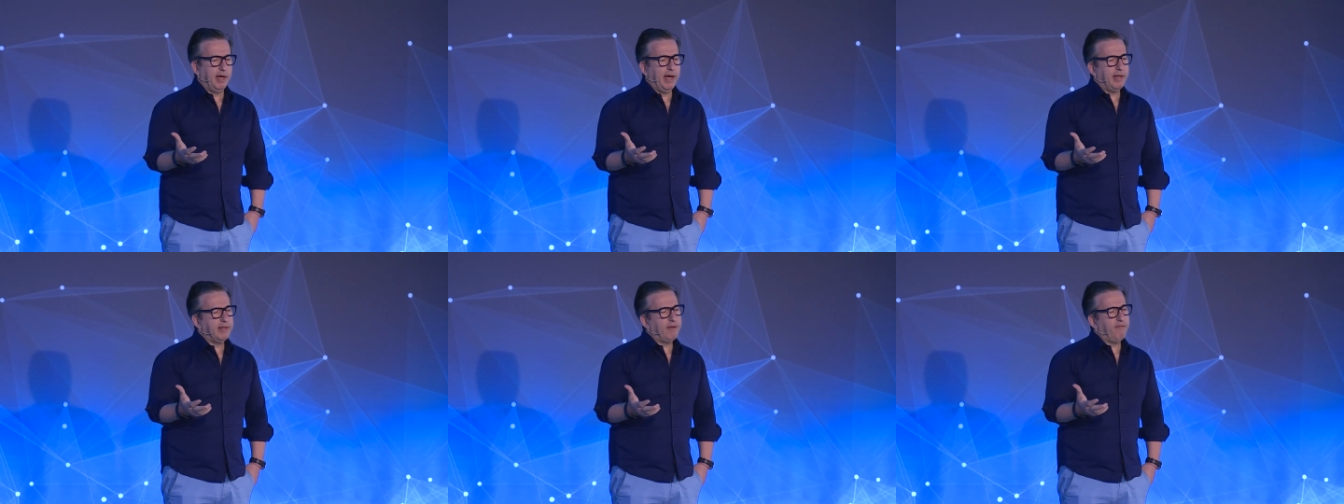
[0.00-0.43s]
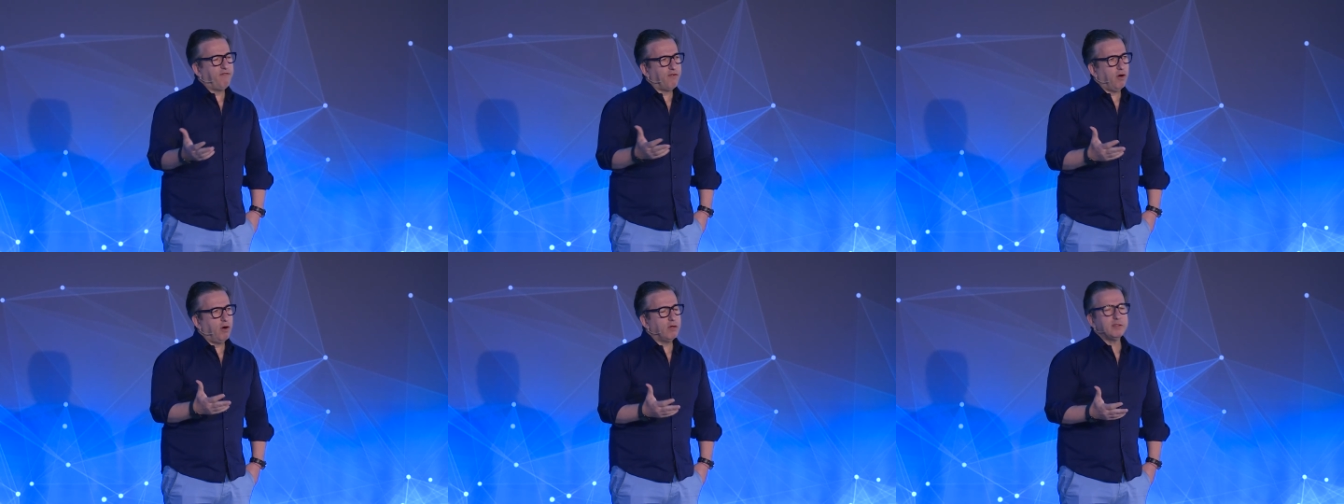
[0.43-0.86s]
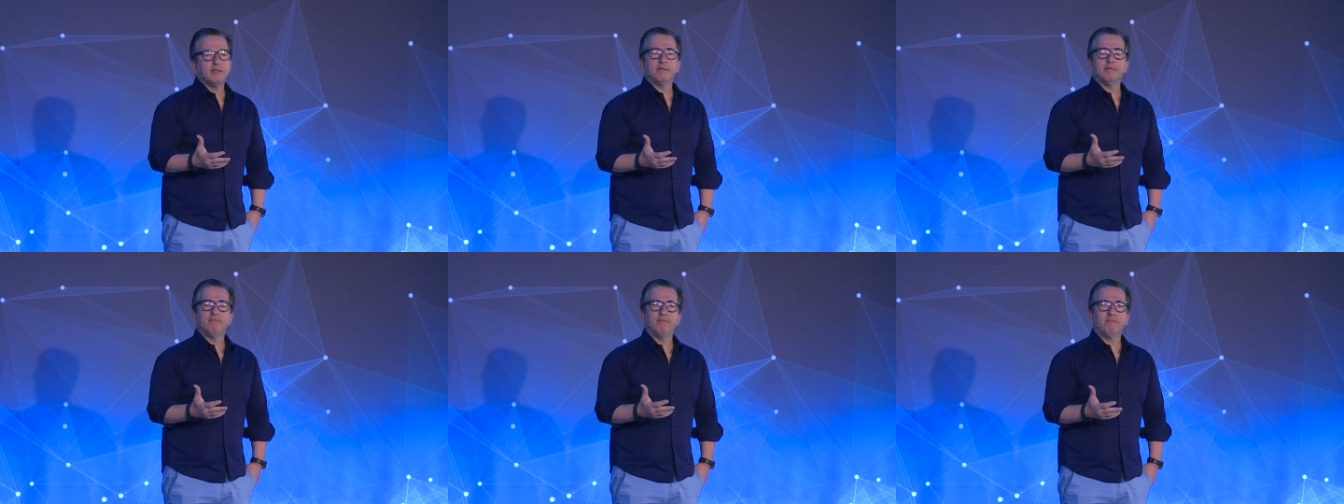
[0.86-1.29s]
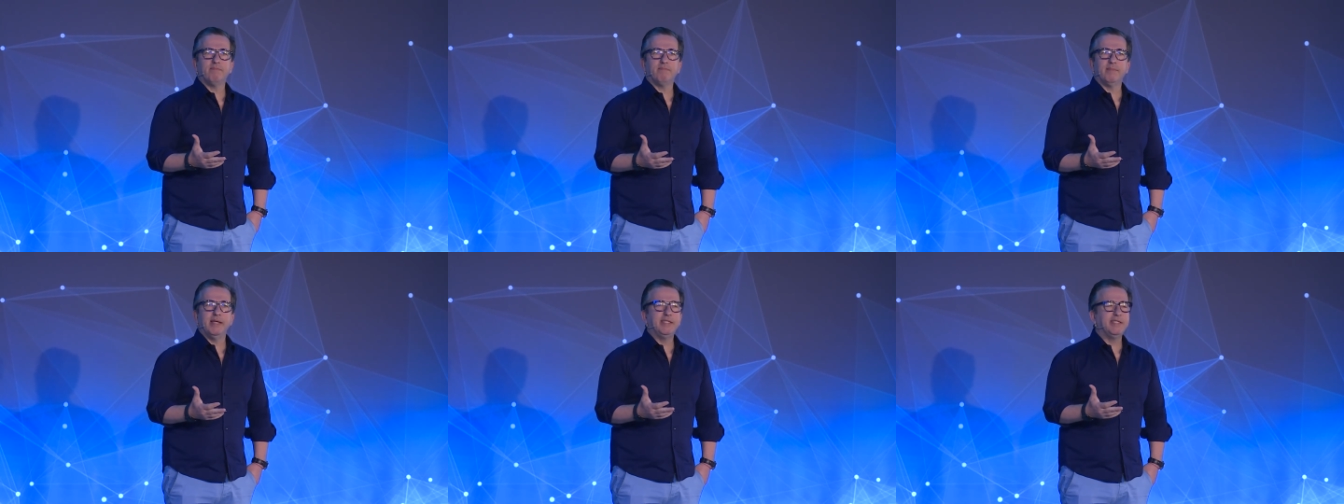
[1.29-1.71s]
And the frauds,
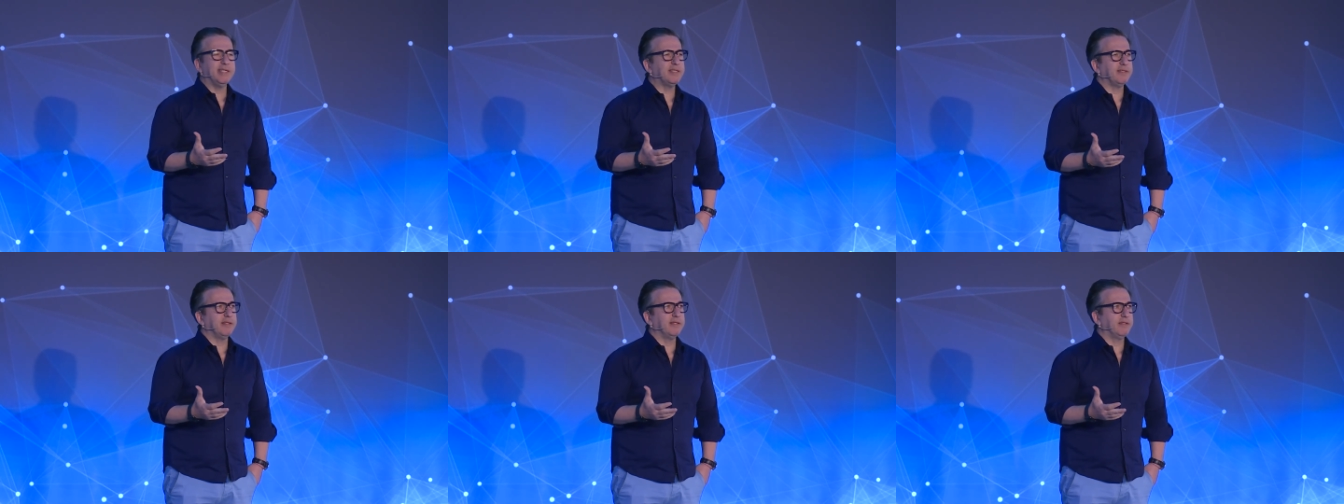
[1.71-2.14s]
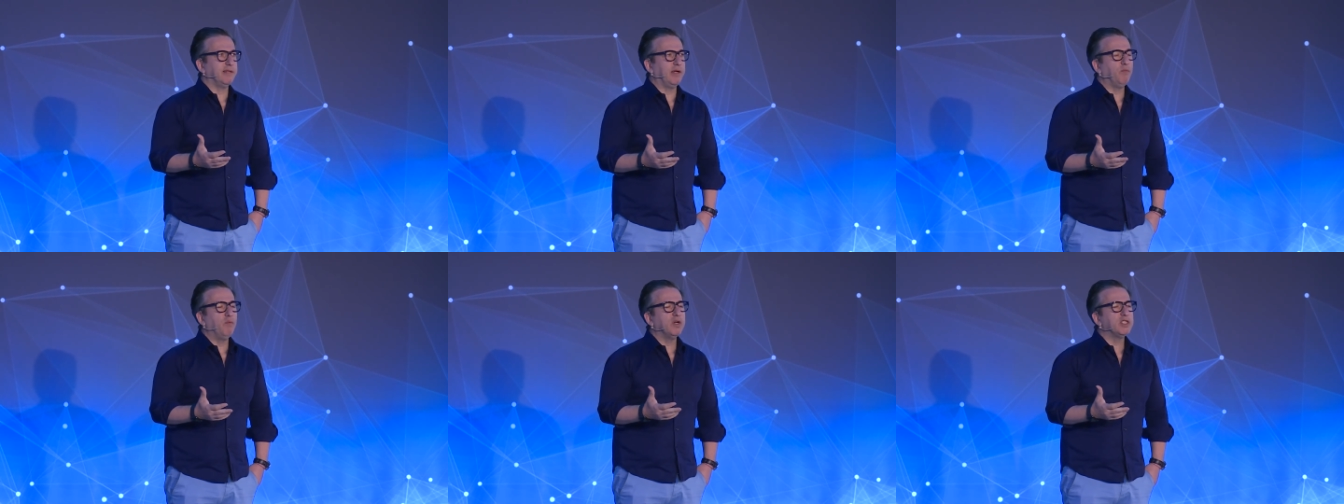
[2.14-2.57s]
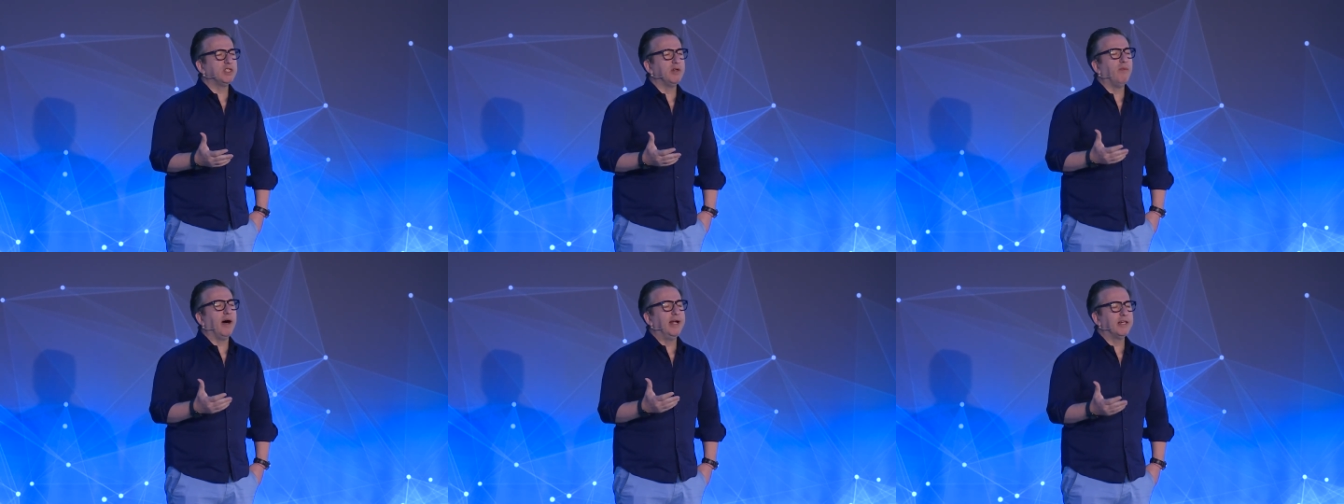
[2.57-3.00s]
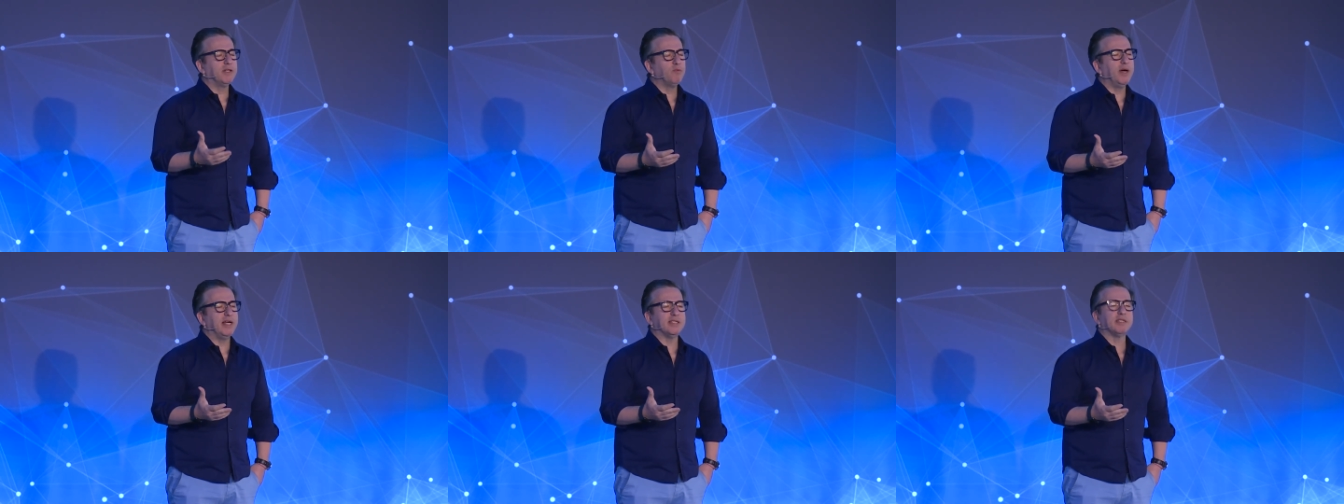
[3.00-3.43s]
it just, it was the Wild
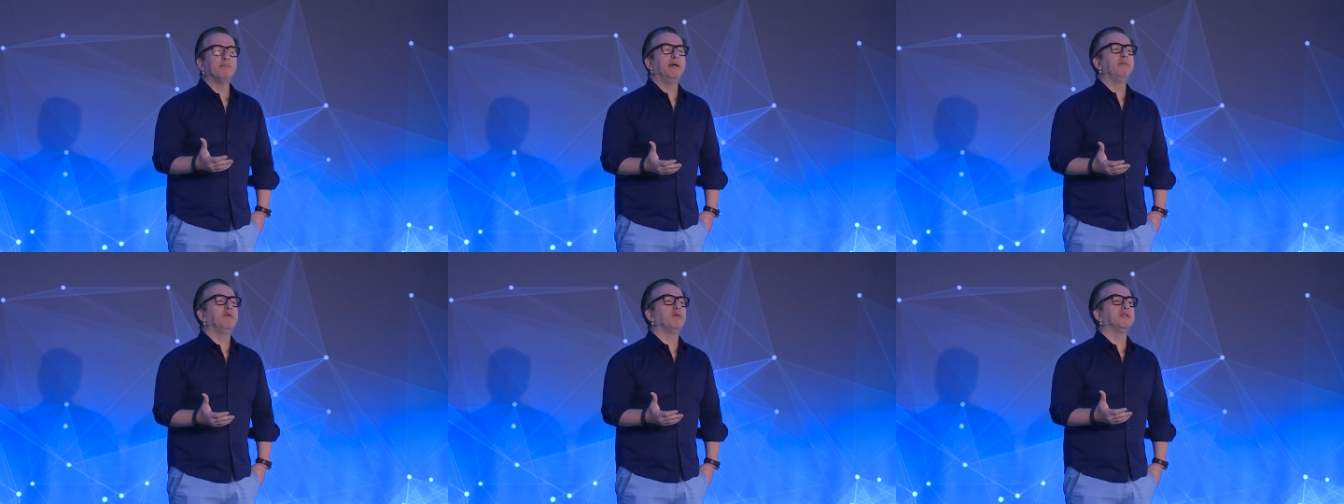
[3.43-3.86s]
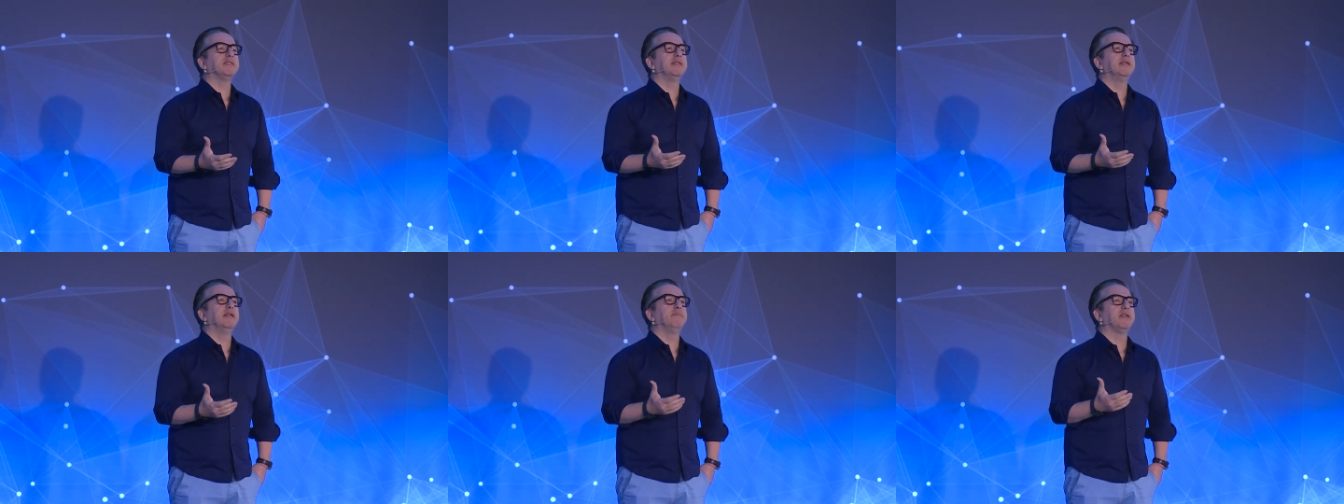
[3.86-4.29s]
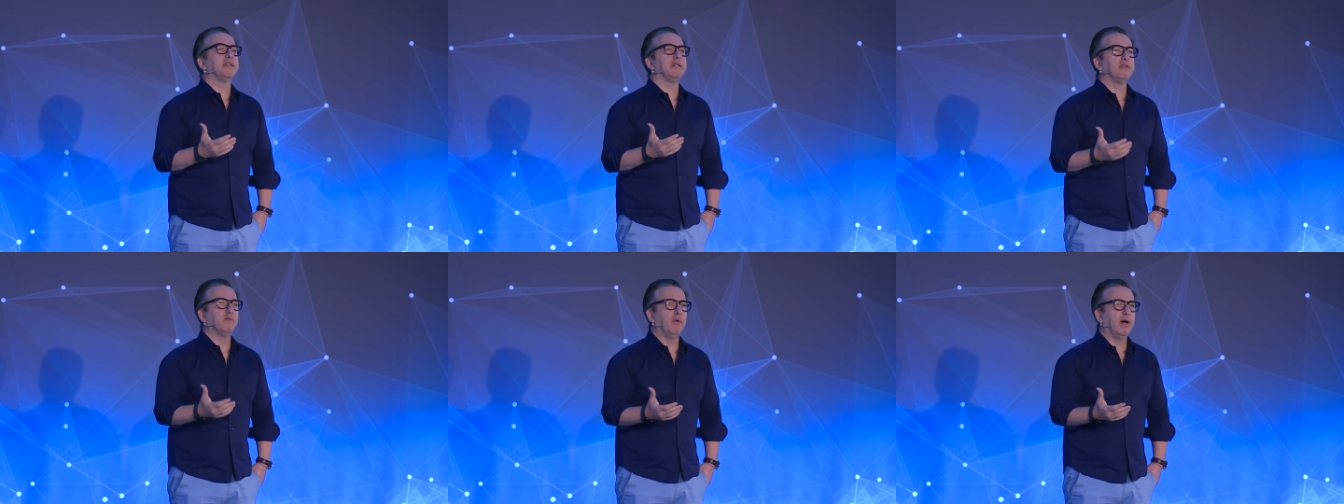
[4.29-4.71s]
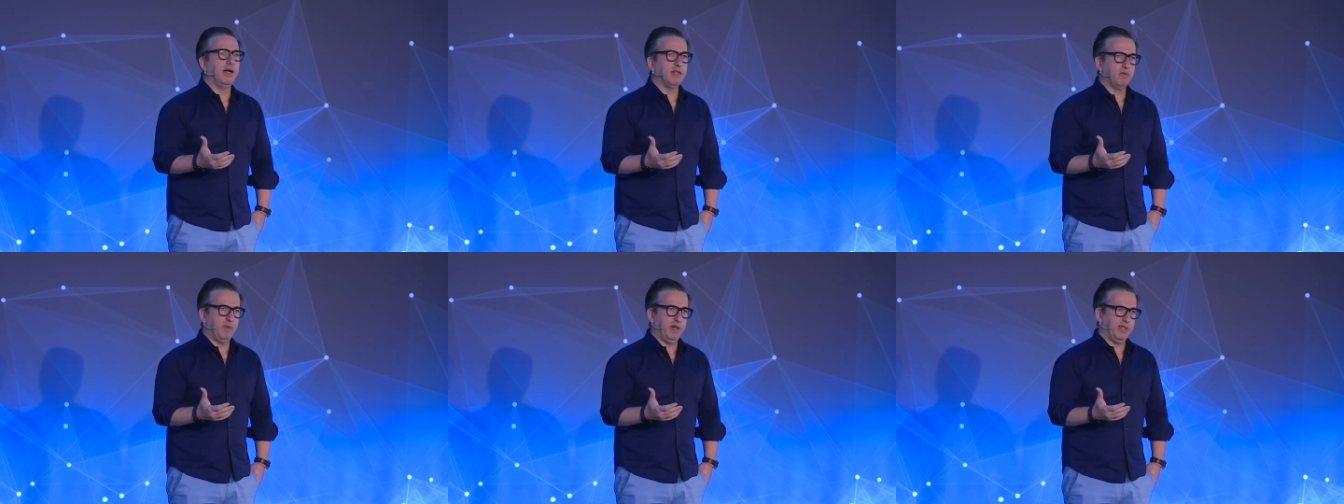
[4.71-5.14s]
West. Maybe we're still a bit in the
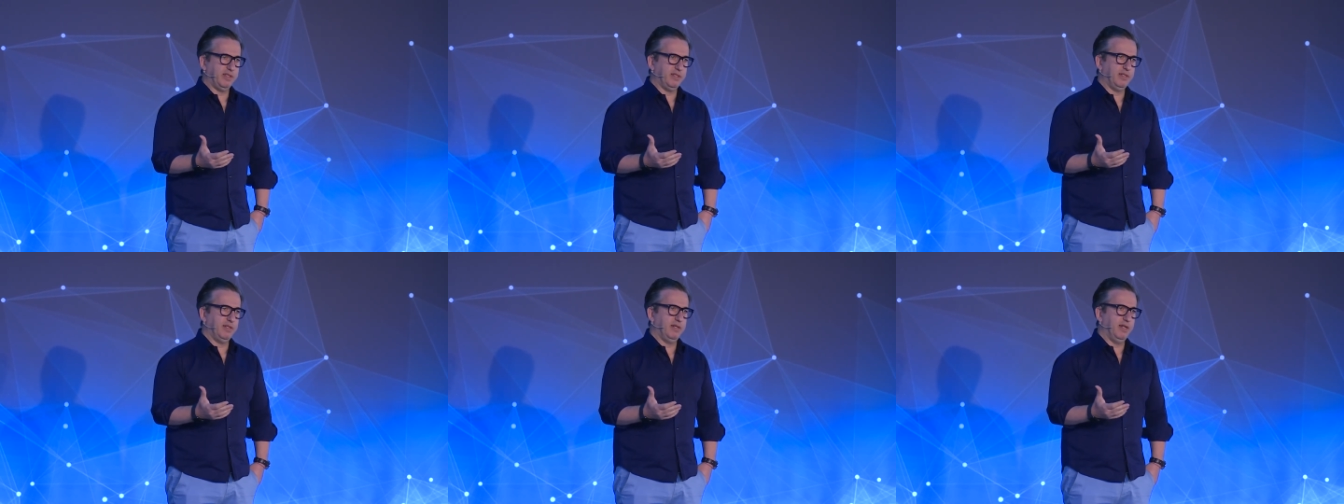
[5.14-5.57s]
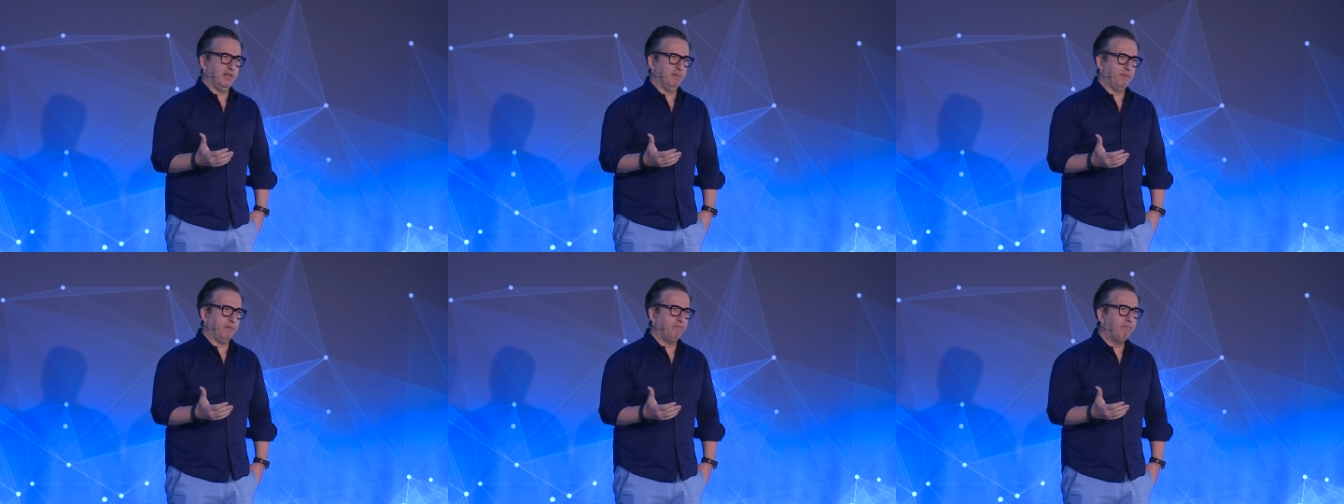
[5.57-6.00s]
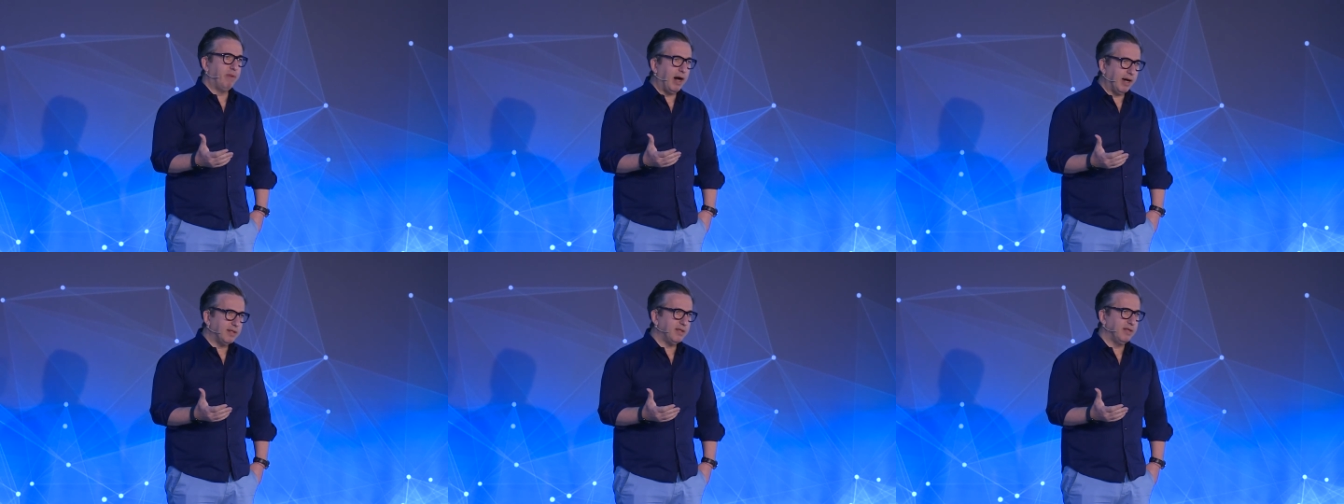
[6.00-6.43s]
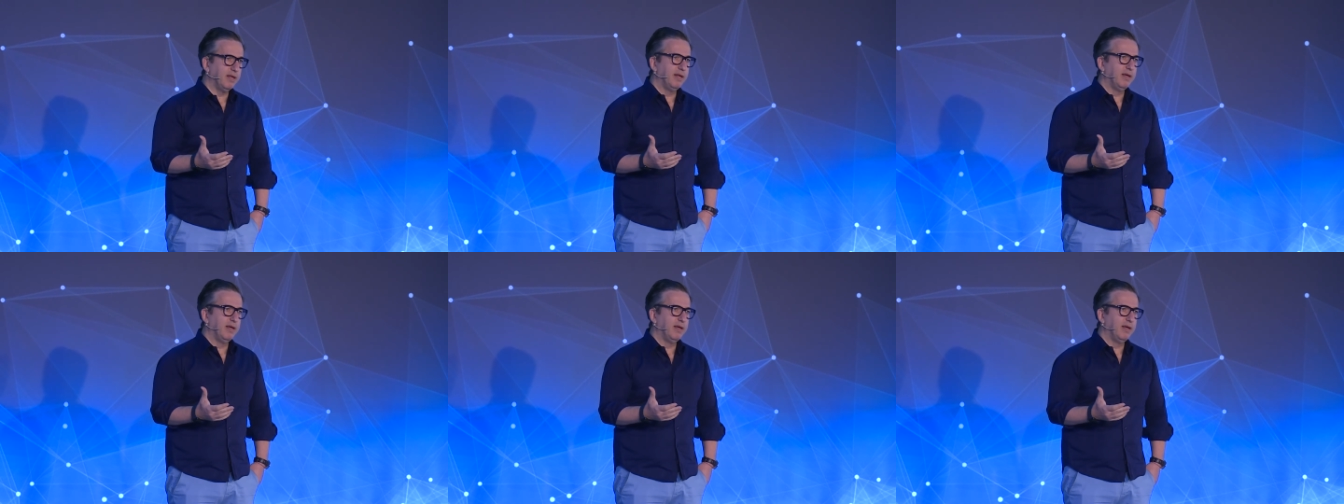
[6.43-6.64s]
Wild West, a little bit. But